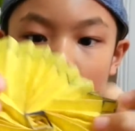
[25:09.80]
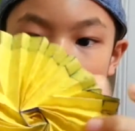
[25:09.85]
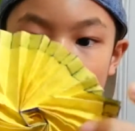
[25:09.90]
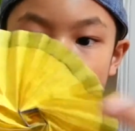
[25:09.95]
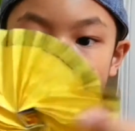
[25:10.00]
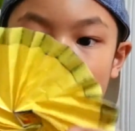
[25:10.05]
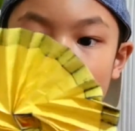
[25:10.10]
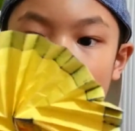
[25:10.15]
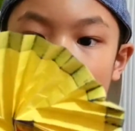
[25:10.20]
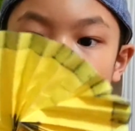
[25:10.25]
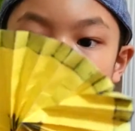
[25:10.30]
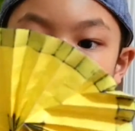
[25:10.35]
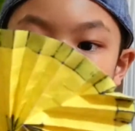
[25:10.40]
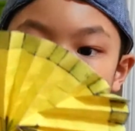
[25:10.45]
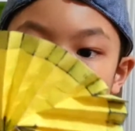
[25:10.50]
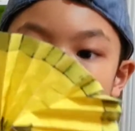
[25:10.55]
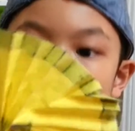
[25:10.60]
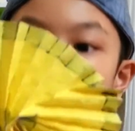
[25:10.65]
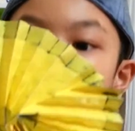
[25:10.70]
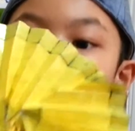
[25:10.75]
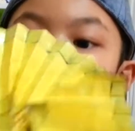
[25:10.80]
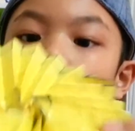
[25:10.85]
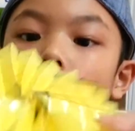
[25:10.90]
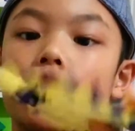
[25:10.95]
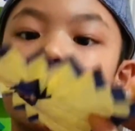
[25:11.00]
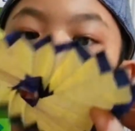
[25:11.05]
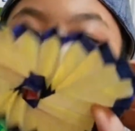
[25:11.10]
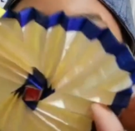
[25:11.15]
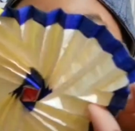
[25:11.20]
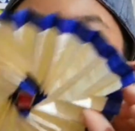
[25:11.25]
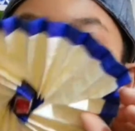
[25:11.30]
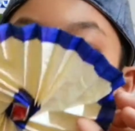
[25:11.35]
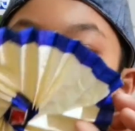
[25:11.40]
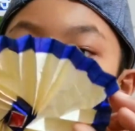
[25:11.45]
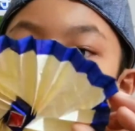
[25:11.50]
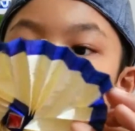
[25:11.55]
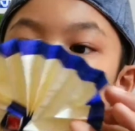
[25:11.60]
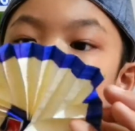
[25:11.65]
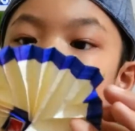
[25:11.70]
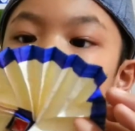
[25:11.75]
I'm not really done coloring it
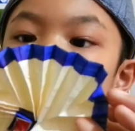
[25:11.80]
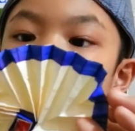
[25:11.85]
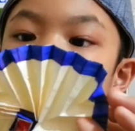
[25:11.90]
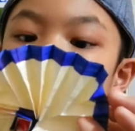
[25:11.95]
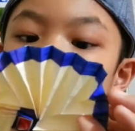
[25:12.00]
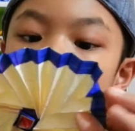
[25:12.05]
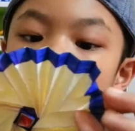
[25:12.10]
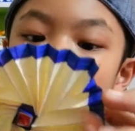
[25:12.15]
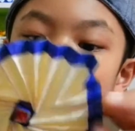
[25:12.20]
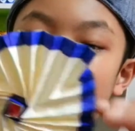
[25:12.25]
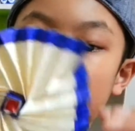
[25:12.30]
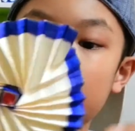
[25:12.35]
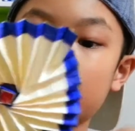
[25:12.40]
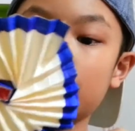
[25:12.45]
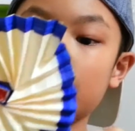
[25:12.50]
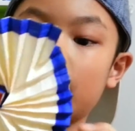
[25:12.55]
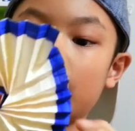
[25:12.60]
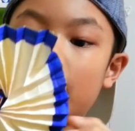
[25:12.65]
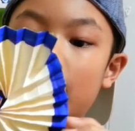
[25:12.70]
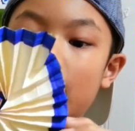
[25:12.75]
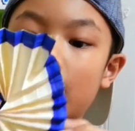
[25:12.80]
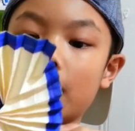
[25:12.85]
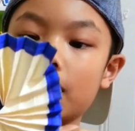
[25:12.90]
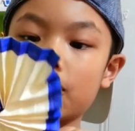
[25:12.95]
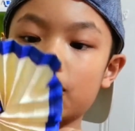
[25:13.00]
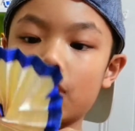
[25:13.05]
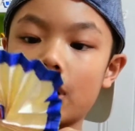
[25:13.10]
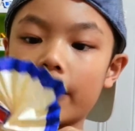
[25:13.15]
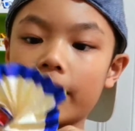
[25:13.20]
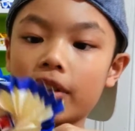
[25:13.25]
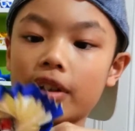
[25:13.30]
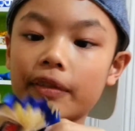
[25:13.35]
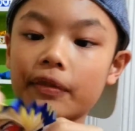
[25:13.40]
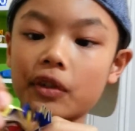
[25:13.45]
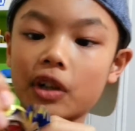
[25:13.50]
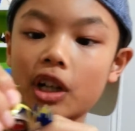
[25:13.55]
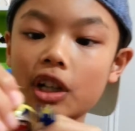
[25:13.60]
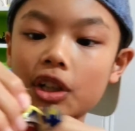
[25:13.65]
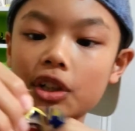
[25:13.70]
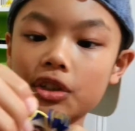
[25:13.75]
yet, but I don't have enough
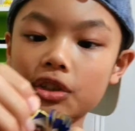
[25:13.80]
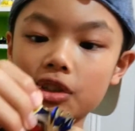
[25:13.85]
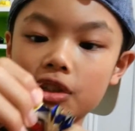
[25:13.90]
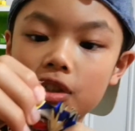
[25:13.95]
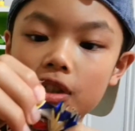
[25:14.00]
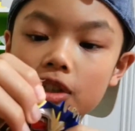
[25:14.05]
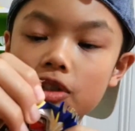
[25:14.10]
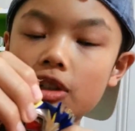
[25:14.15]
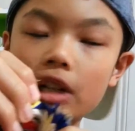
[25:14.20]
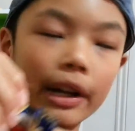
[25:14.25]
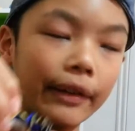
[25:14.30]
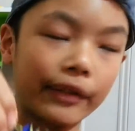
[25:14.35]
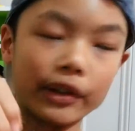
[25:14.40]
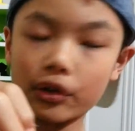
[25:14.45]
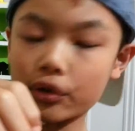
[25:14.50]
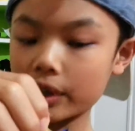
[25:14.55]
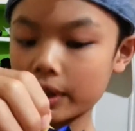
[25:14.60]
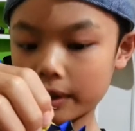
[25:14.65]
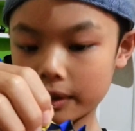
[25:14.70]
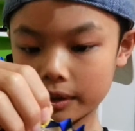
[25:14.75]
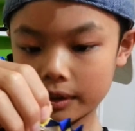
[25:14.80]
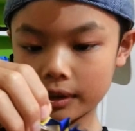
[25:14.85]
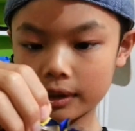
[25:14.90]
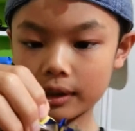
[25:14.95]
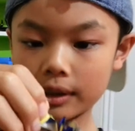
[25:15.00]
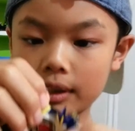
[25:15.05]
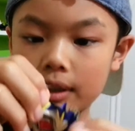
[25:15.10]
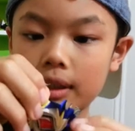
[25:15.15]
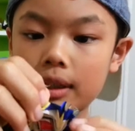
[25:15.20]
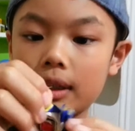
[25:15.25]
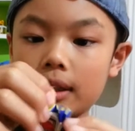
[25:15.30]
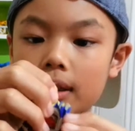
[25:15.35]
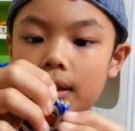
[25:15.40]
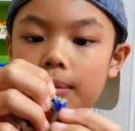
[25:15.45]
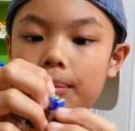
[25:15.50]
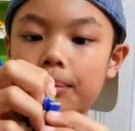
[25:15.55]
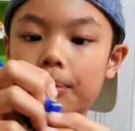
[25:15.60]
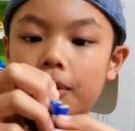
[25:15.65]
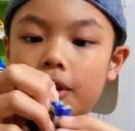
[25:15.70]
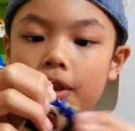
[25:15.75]
colors. I don't have a ring,
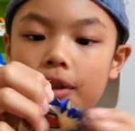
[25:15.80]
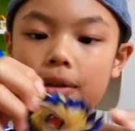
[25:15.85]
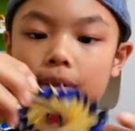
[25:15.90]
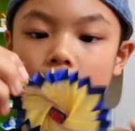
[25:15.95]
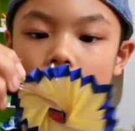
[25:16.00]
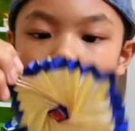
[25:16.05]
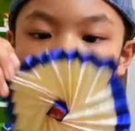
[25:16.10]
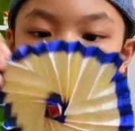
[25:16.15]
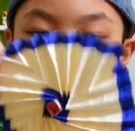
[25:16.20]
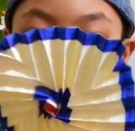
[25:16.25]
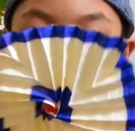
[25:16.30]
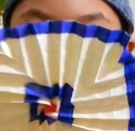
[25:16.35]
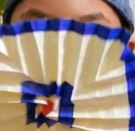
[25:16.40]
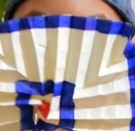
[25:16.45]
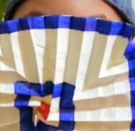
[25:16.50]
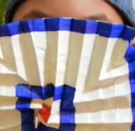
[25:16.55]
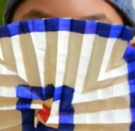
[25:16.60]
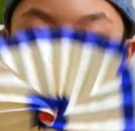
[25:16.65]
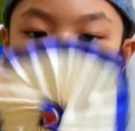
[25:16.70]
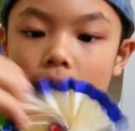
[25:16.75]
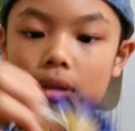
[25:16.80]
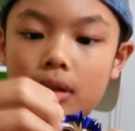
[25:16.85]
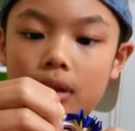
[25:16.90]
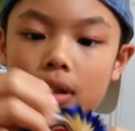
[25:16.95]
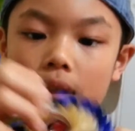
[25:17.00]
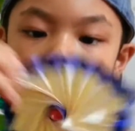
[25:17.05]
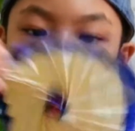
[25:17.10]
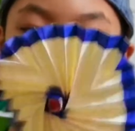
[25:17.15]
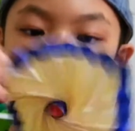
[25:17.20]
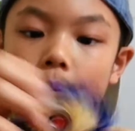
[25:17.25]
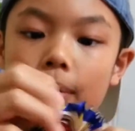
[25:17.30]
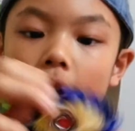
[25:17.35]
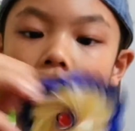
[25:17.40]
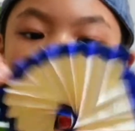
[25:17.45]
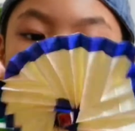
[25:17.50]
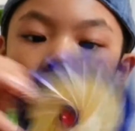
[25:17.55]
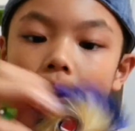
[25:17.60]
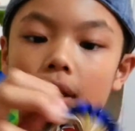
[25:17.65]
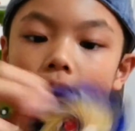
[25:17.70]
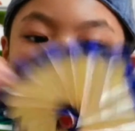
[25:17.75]
but I
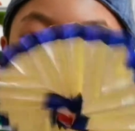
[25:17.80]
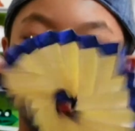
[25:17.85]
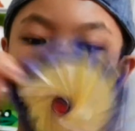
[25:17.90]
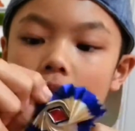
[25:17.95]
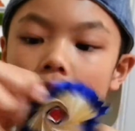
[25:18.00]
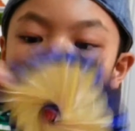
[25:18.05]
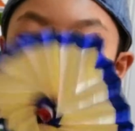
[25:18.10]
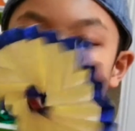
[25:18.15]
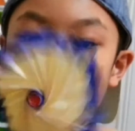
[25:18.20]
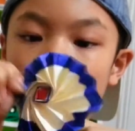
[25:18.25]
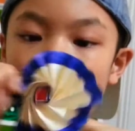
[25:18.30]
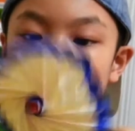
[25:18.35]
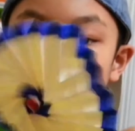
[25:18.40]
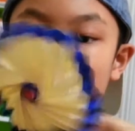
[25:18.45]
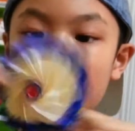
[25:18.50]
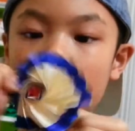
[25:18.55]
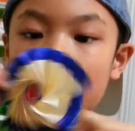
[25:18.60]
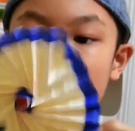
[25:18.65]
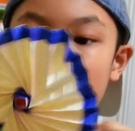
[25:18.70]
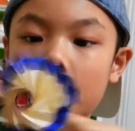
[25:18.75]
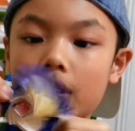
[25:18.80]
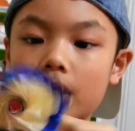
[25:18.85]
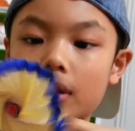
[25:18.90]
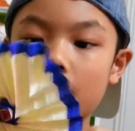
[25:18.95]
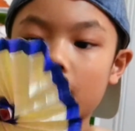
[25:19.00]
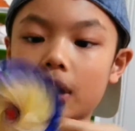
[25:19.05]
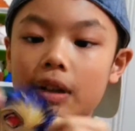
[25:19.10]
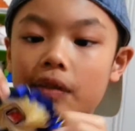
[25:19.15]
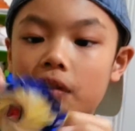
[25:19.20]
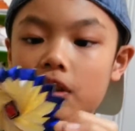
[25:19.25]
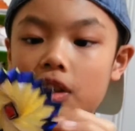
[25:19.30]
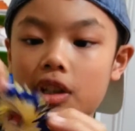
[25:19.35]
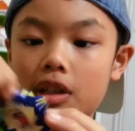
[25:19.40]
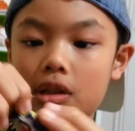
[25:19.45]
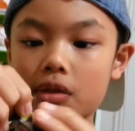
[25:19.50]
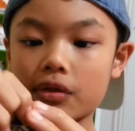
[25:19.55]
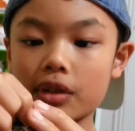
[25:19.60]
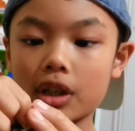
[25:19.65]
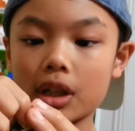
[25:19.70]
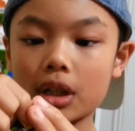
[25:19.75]
might color it after
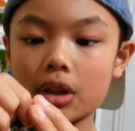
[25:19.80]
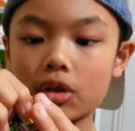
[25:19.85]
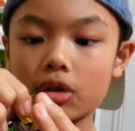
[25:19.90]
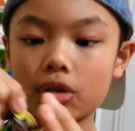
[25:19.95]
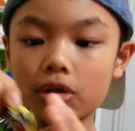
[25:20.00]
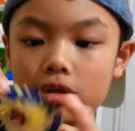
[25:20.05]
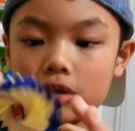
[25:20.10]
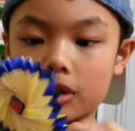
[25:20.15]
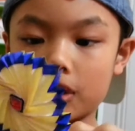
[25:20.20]
this video.